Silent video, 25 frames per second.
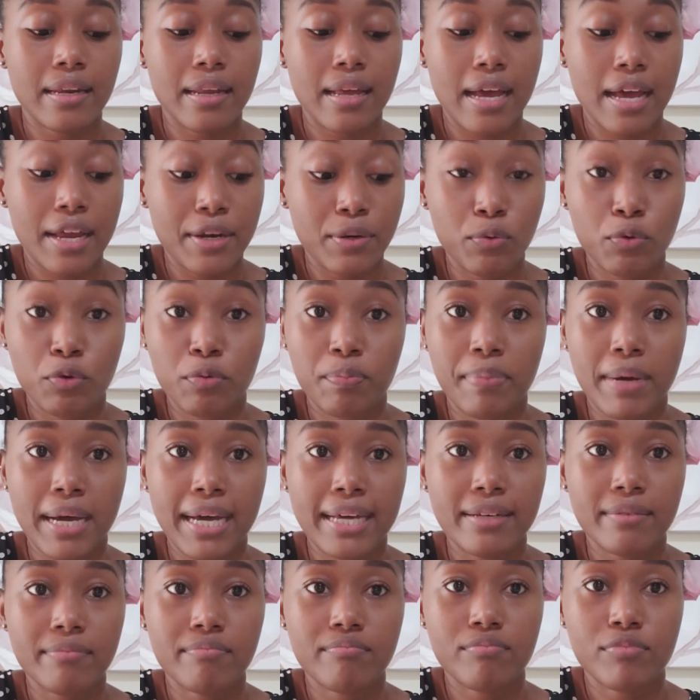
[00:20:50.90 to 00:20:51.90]
a
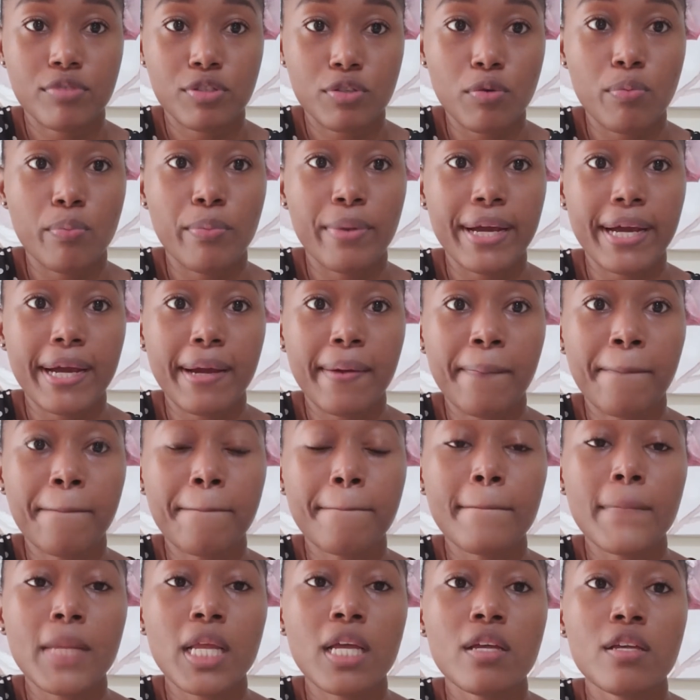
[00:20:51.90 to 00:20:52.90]
notepad somewhere.
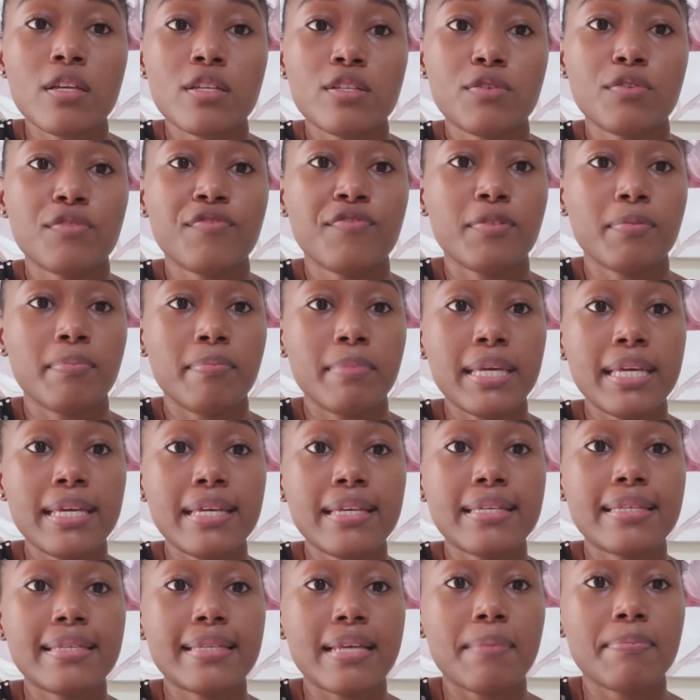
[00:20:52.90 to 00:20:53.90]
So for
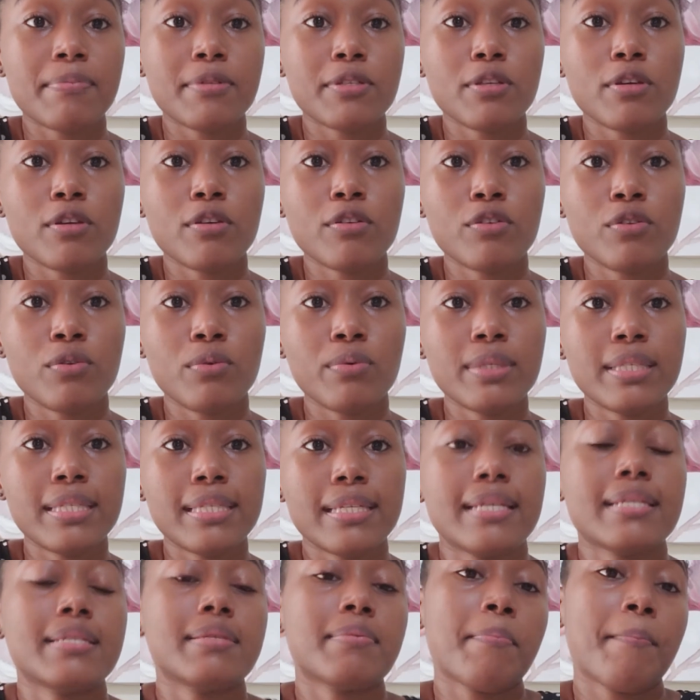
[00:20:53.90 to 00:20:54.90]
me, Samsung Notes
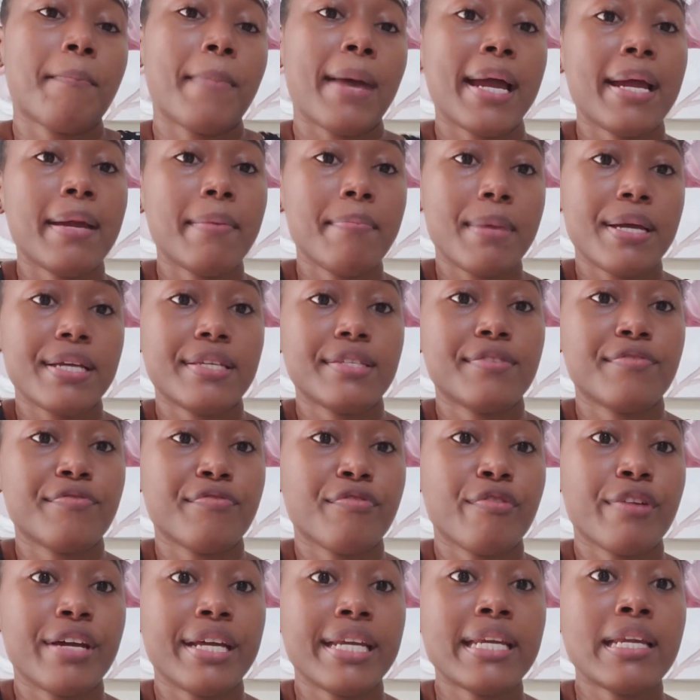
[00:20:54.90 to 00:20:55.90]
is my best
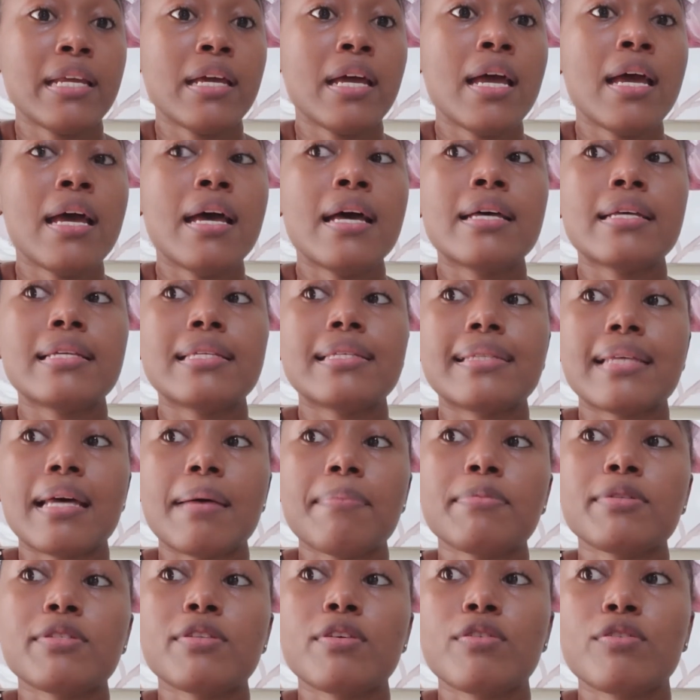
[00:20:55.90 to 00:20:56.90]
friend.
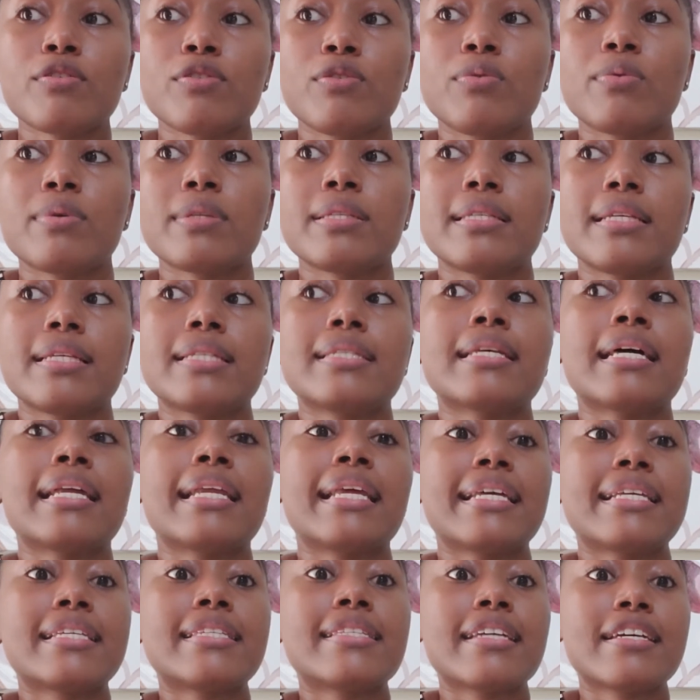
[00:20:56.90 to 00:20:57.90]
Samsung Notes is an
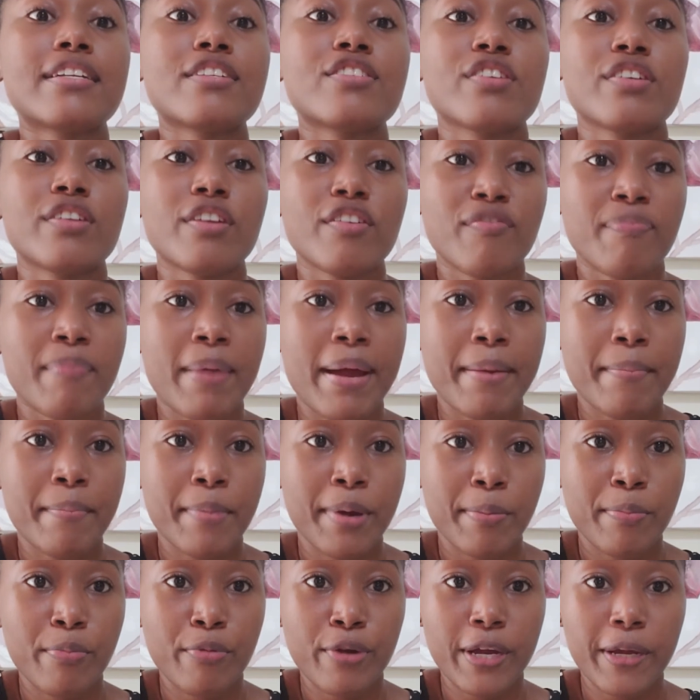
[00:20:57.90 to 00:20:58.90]
extension of my
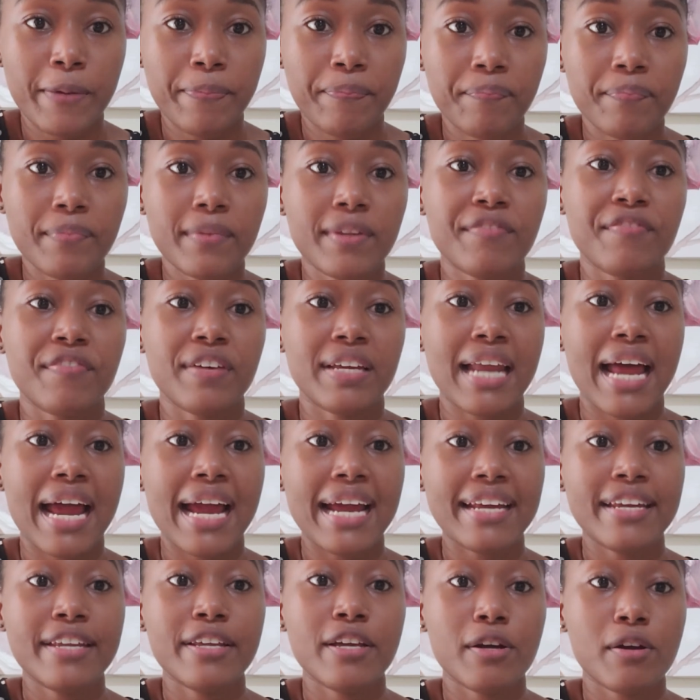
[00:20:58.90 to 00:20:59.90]
memory. If an
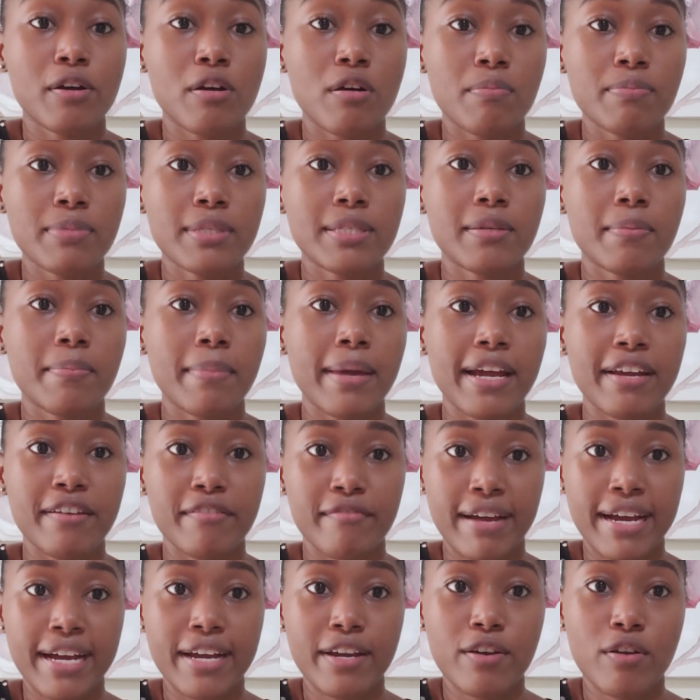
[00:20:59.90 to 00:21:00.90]
idea comes to mind
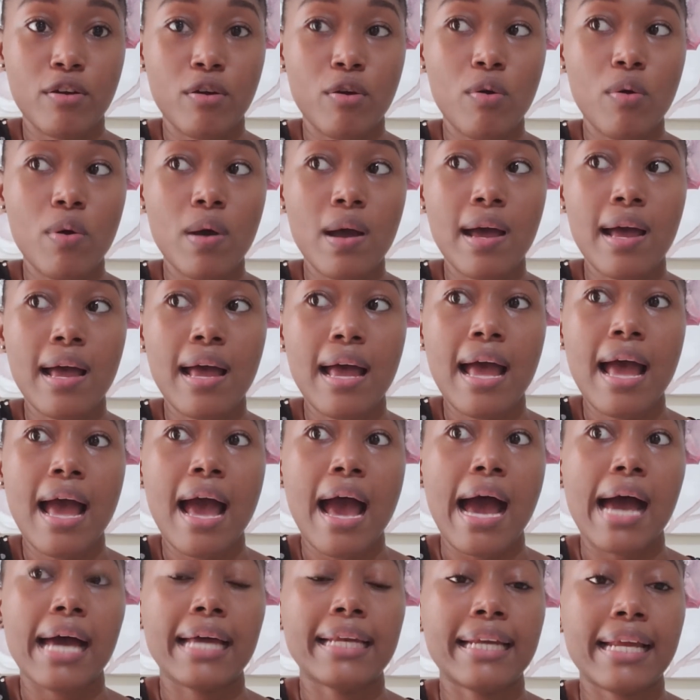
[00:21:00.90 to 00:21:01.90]
right now
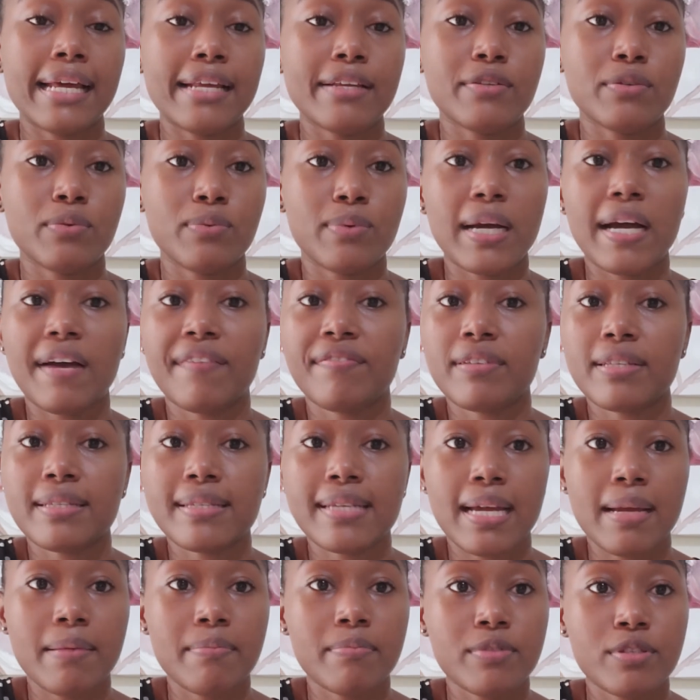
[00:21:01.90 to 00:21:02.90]
and I don't have the
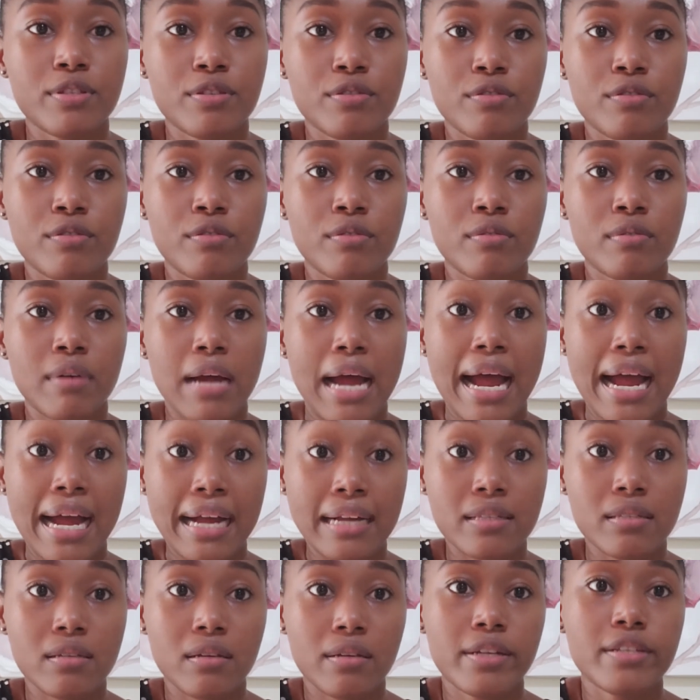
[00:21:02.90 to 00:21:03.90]
time to
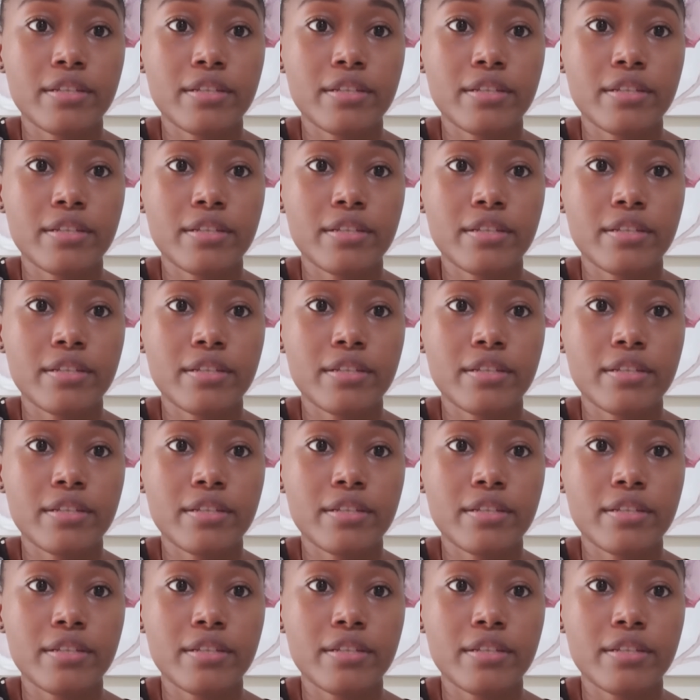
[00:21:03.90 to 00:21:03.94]
act on